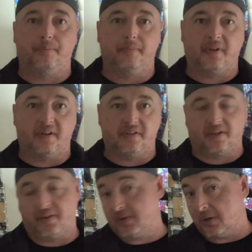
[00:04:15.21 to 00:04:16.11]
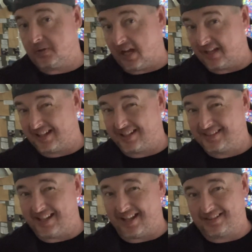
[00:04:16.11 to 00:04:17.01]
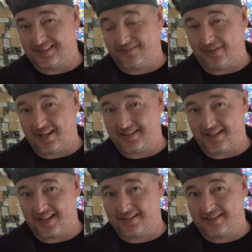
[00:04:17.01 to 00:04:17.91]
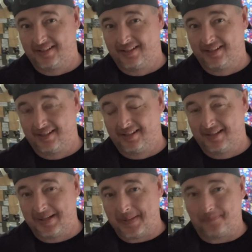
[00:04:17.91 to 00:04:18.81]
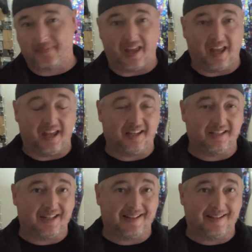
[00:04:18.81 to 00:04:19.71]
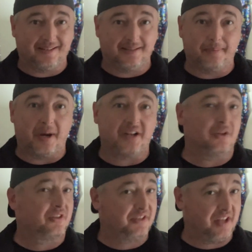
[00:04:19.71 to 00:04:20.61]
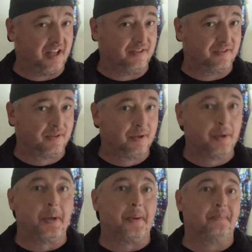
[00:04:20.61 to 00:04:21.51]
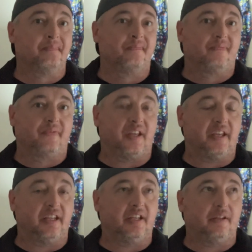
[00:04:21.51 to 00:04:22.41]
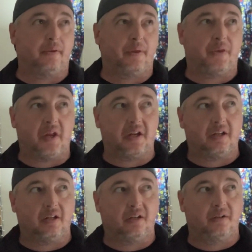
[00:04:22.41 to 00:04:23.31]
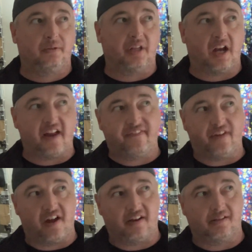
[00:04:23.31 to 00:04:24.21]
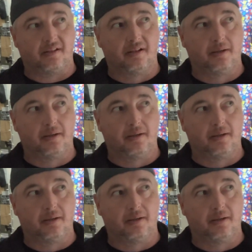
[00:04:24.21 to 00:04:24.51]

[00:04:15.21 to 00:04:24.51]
there's a thing called an athletic stance, fighting stance, and the Bajong stance. The thing that I find